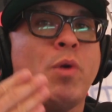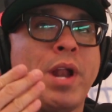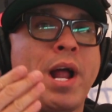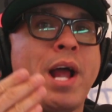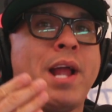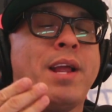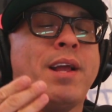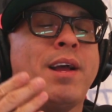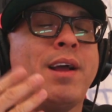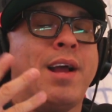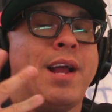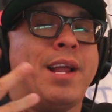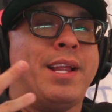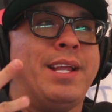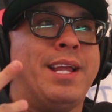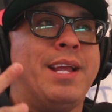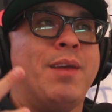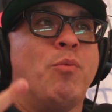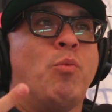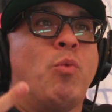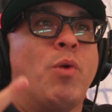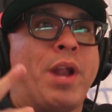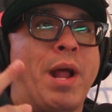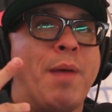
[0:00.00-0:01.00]
what
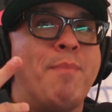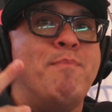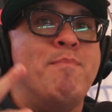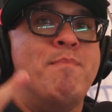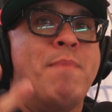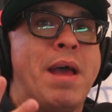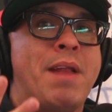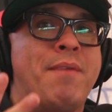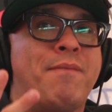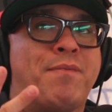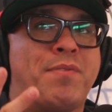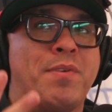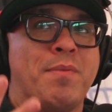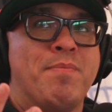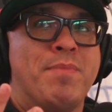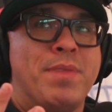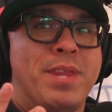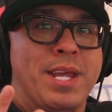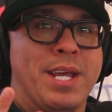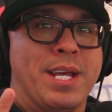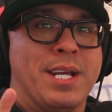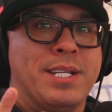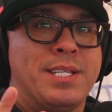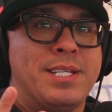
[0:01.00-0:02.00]
I meant
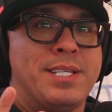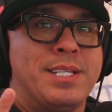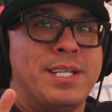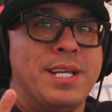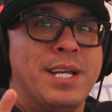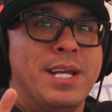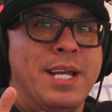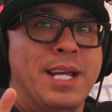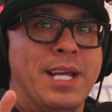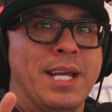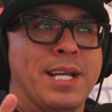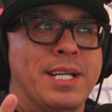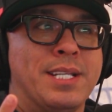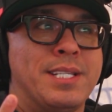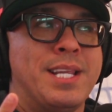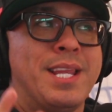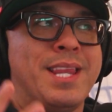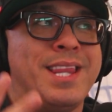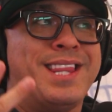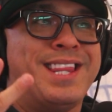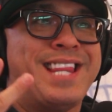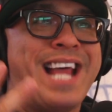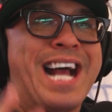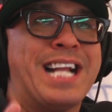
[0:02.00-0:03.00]
from this
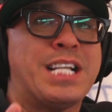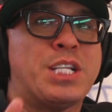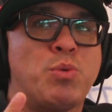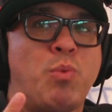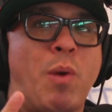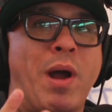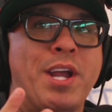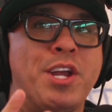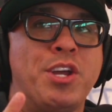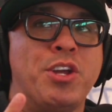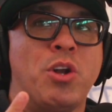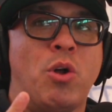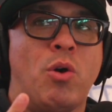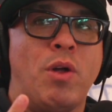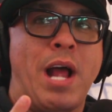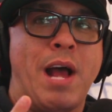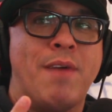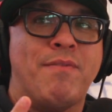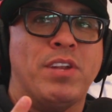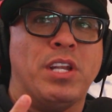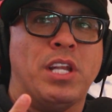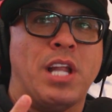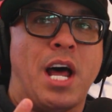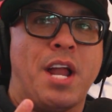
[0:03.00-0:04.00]
is that's why you don't
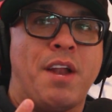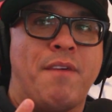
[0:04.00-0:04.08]
have a